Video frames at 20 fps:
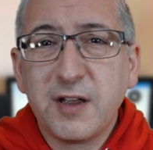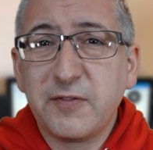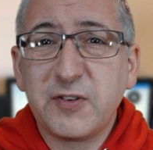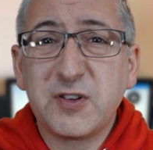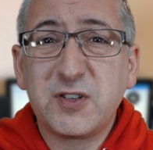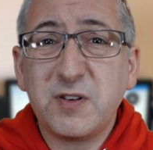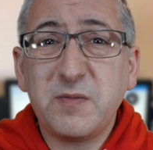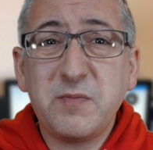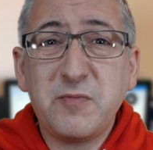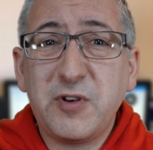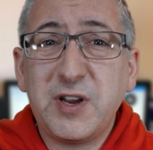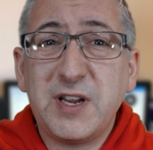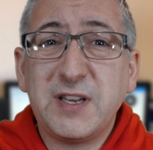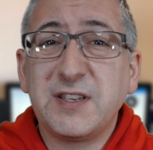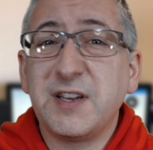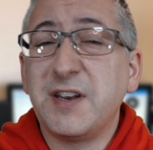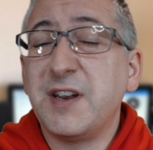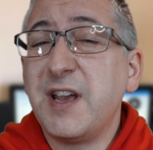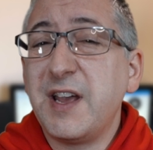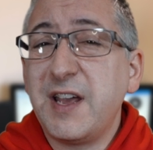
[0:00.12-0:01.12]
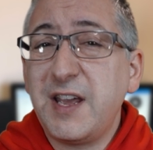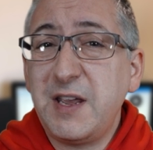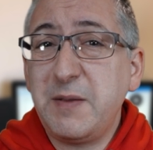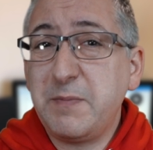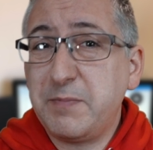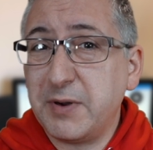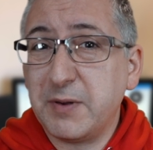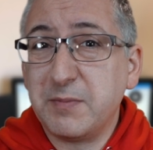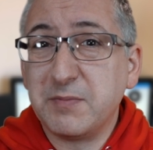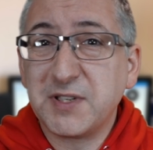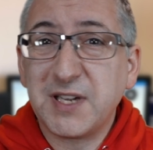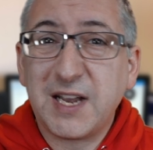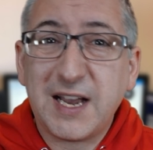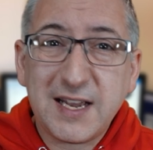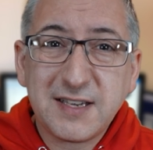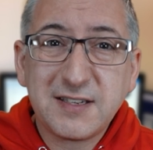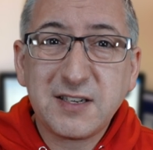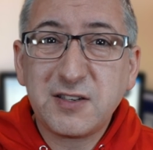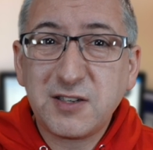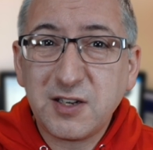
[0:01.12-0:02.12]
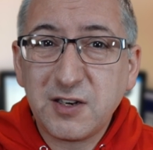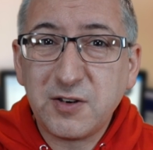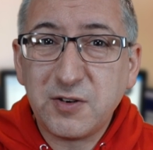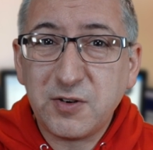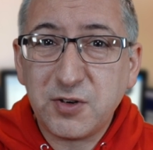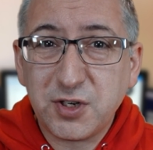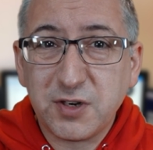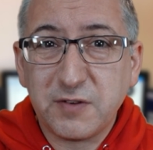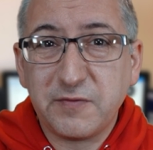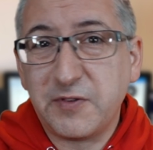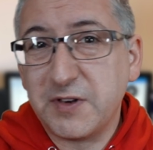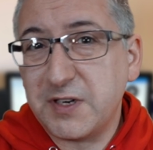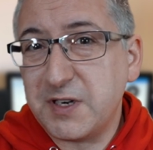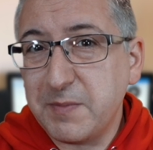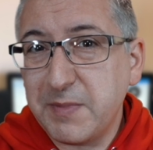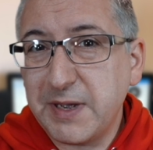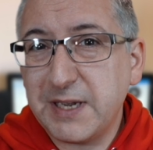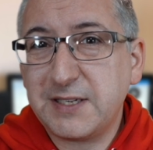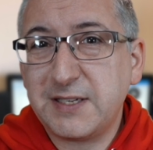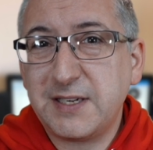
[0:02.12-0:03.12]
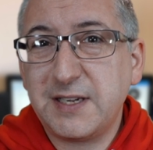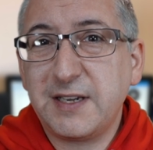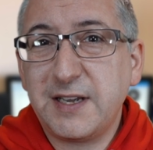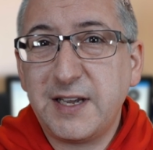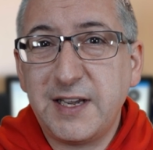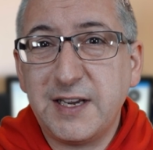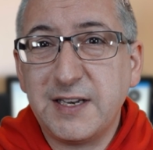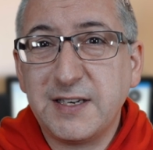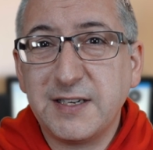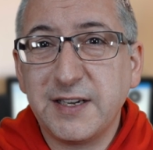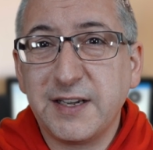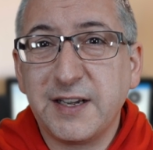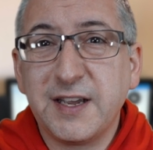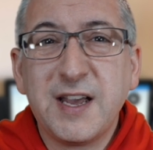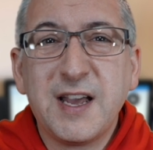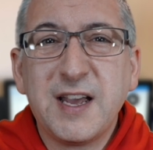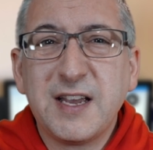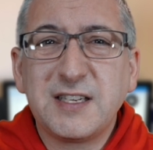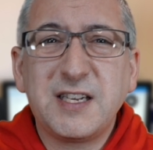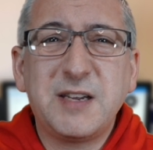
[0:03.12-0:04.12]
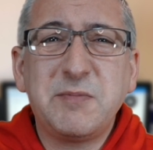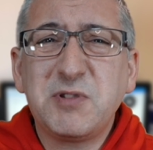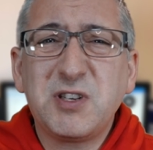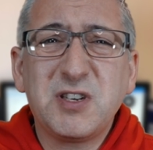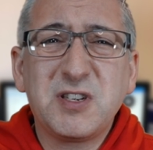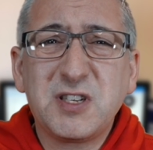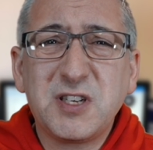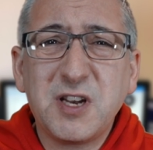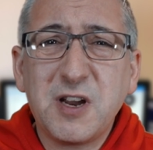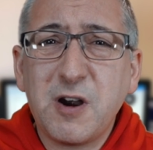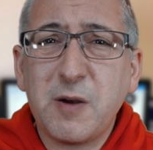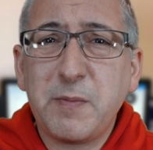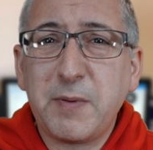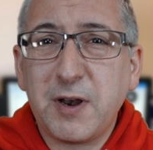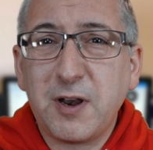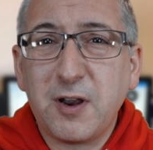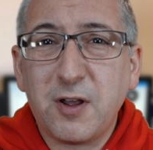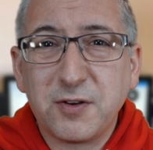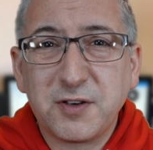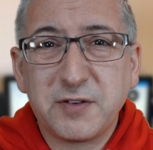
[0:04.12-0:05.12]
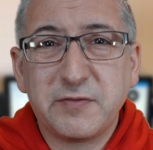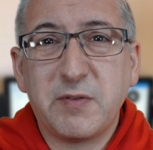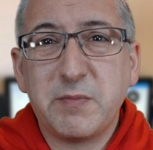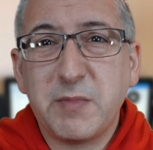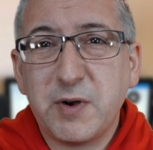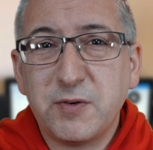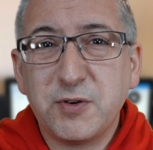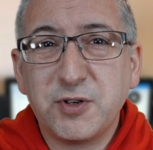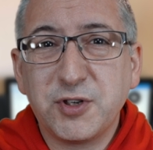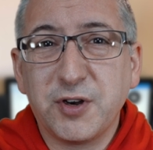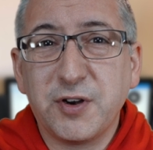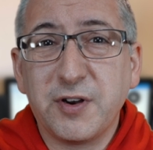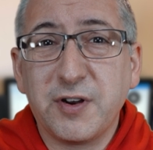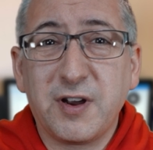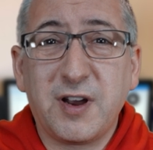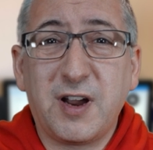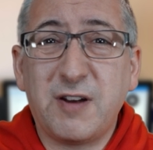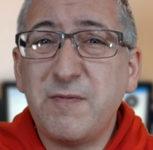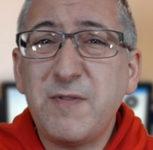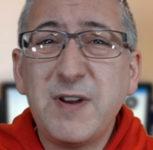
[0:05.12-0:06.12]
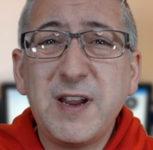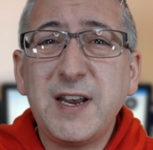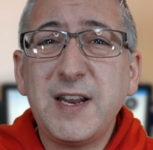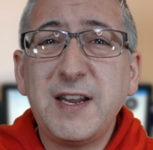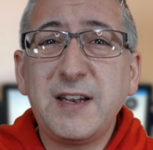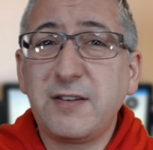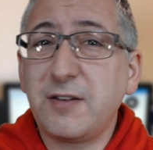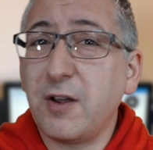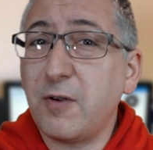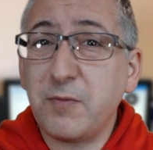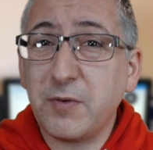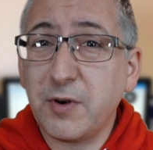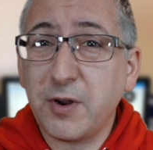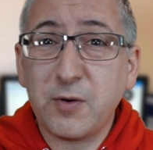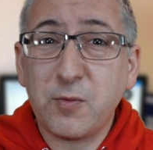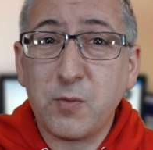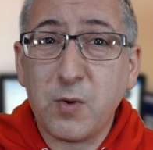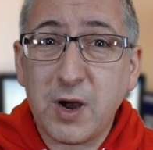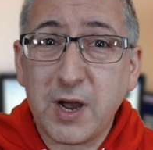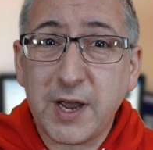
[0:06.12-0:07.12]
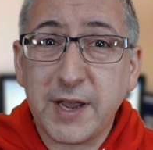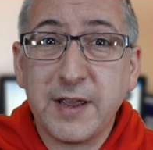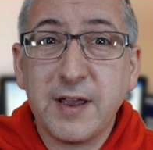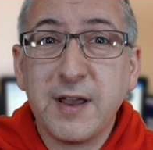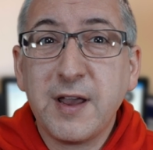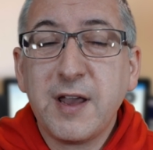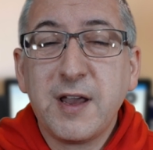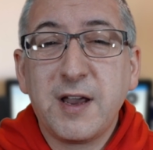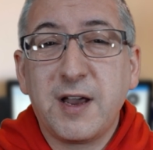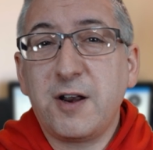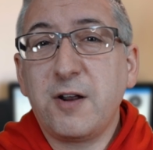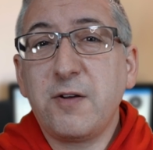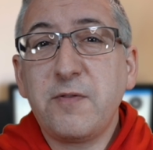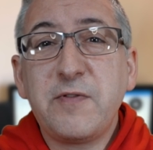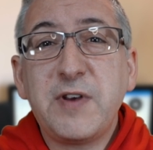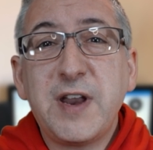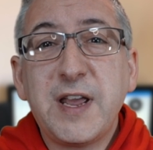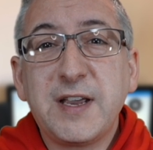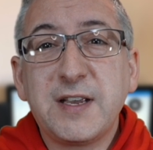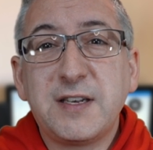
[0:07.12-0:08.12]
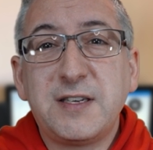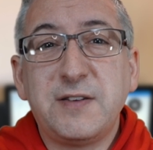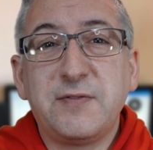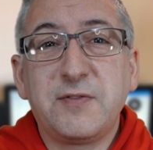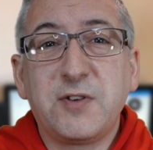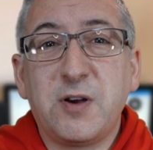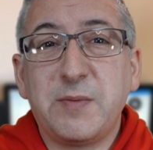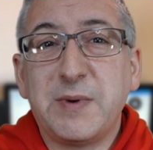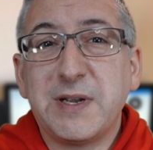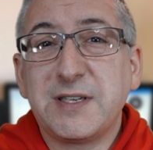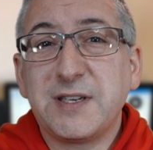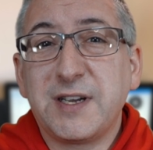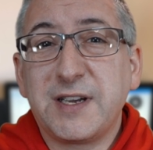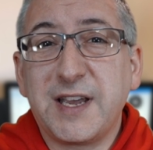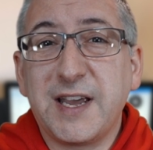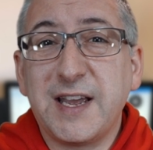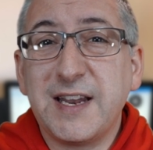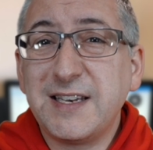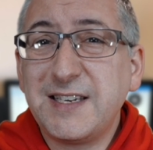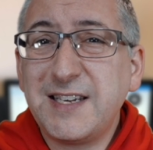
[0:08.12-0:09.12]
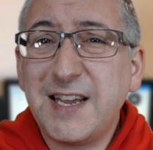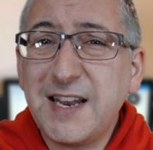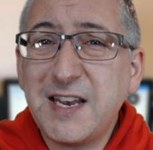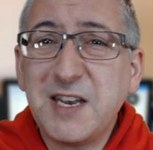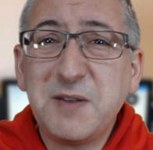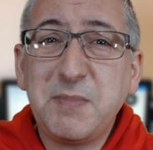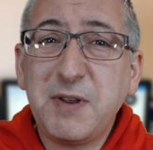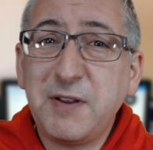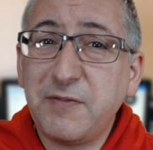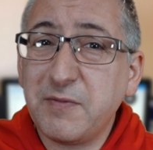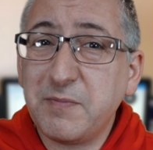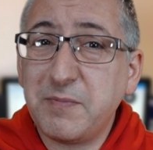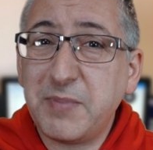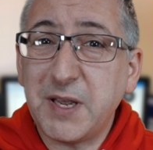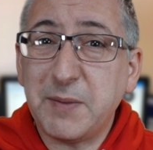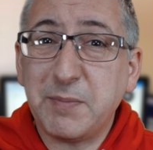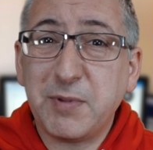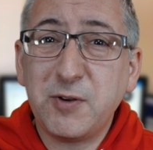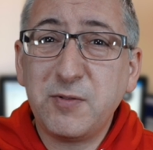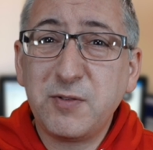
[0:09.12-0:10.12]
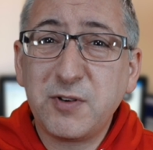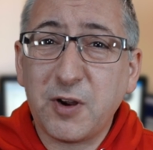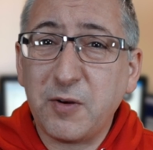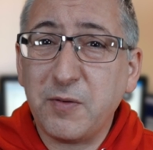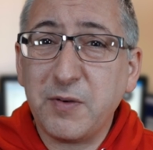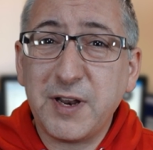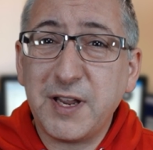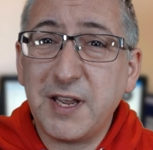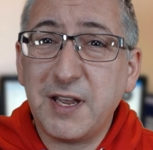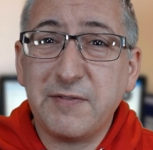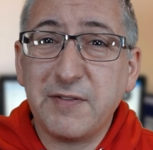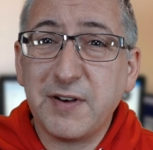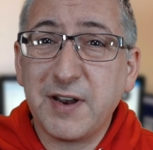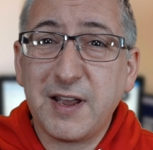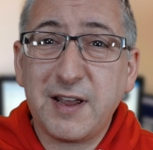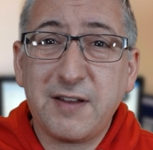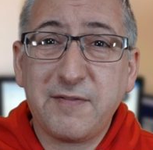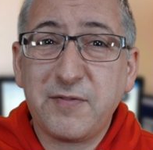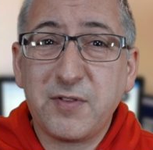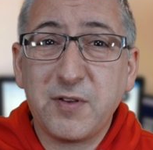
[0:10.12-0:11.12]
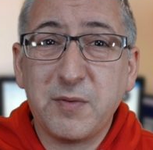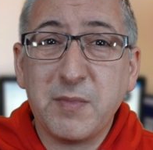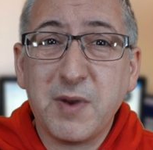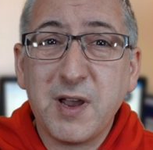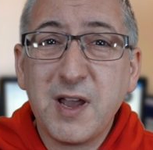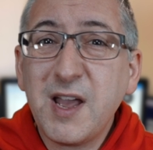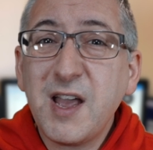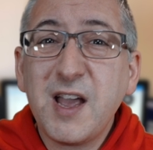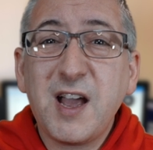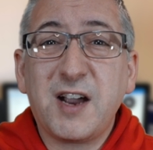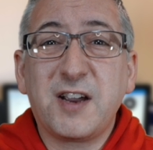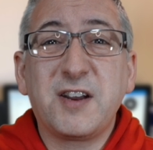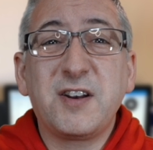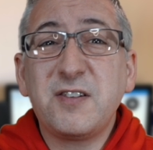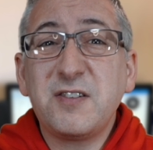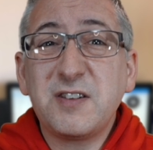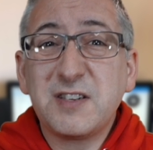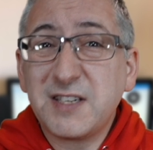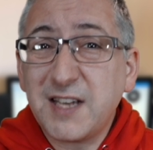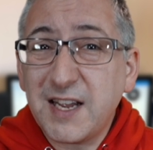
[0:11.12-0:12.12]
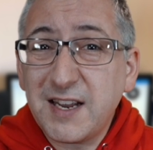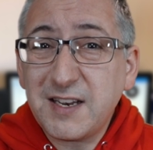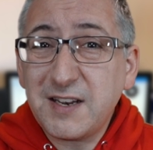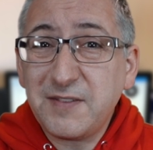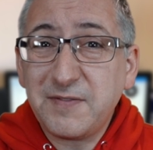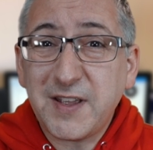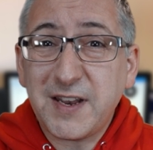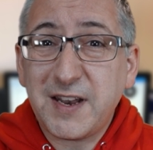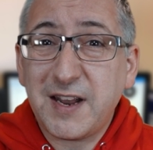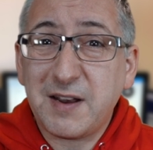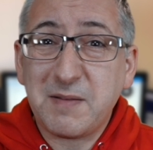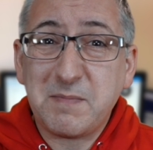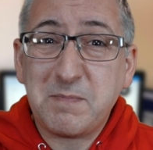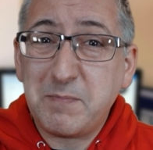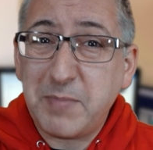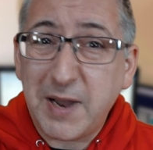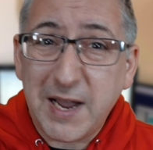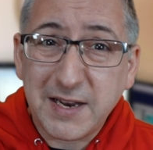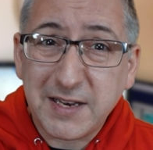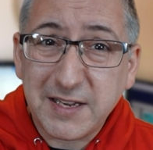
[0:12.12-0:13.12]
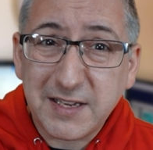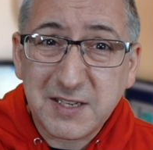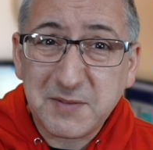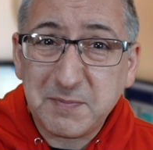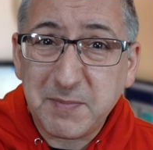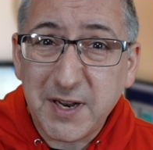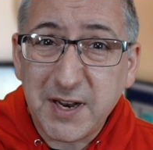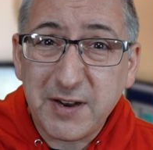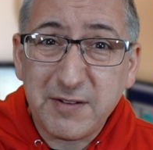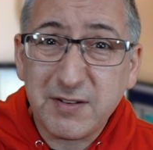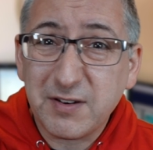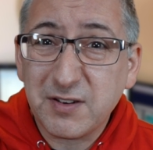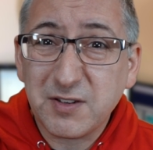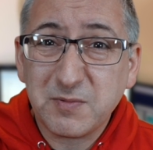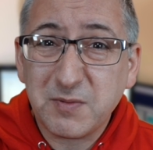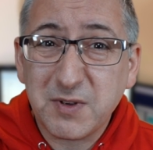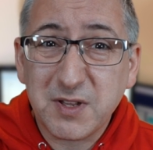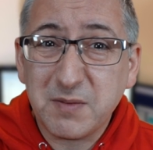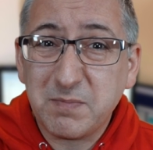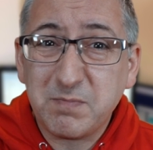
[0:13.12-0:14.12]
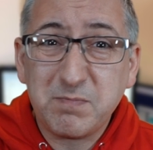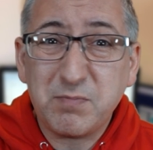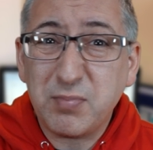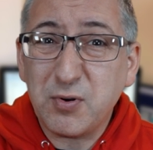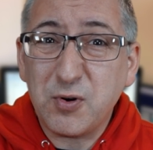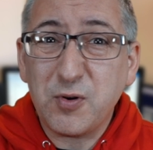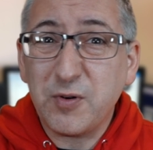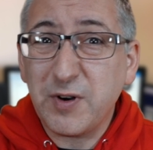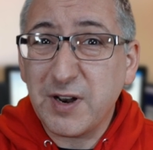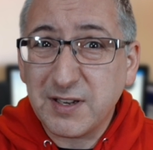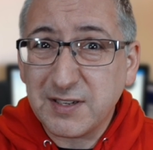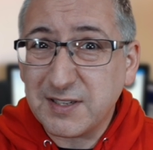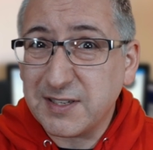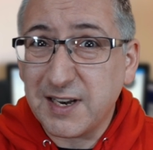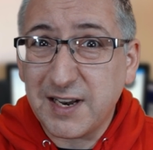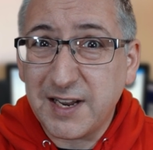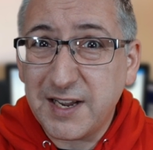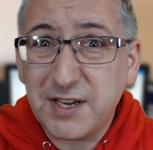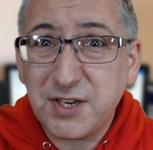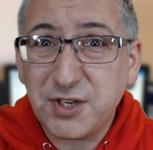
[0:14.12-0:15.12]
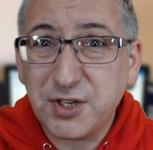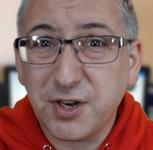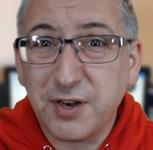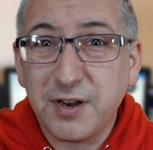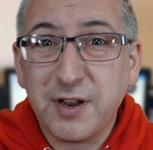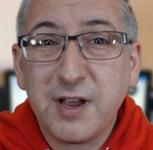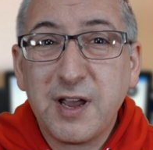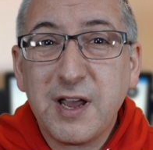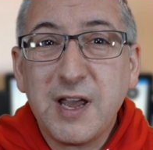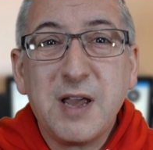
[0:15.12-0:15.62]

For some reason, heat pumps as a solution for domestic heating seems to stir up a lot of emotion. I really don't know why. A lot of negative comments I get tend to be from people who don't even have them. I could understand if they'd had a bad experience with a poor installation.